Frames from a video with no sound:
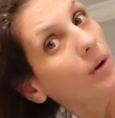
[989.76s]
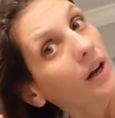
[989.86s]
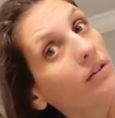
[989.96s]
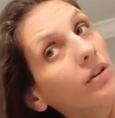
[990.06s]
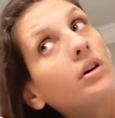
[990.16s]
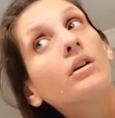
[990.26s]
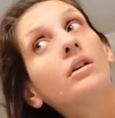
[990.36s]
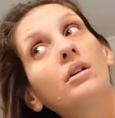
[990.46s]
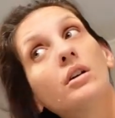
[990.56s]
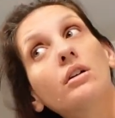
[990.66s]

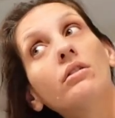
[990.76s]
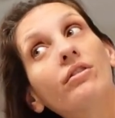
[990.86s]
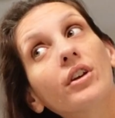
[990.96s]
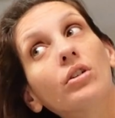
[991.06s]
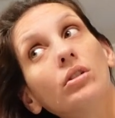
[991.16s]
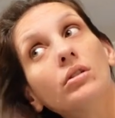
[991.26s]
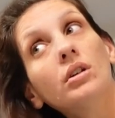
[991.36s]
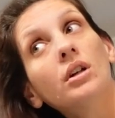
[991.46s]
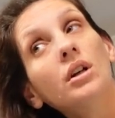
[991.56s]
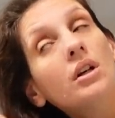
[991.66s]
whatever you feel
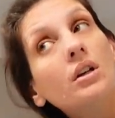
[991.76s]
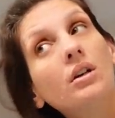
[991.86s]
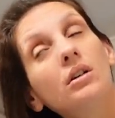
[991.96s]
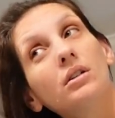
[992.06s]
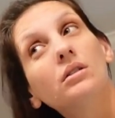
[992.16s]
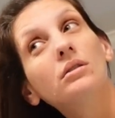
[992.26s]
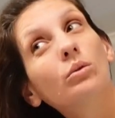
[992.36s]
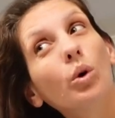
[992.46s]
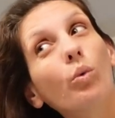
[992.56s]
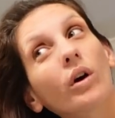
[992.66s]

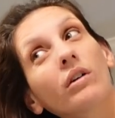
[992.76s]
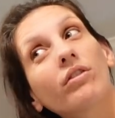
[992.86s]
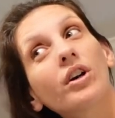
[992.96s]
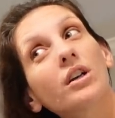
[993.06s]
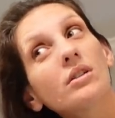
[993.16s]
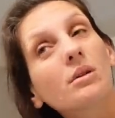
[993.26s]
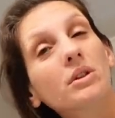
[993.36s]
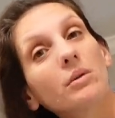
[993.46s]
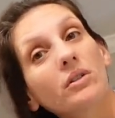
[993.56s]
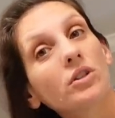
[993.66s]
will work for you.
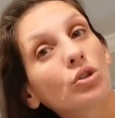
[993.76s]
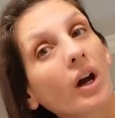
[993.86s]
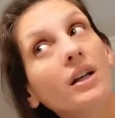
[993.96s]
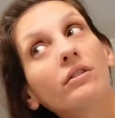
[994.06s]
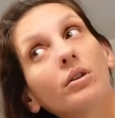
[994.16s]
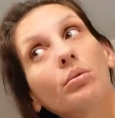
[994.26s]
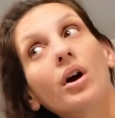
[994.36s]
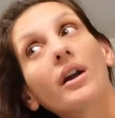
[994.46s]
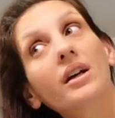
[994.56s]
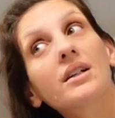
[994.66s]
Sometimes you have to try different
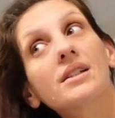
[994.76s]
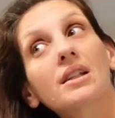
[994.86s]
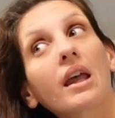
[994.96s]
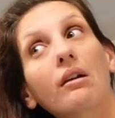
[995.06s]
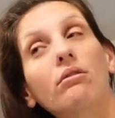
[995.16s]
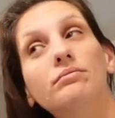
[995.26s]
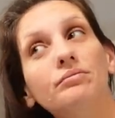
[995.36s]
products. Like,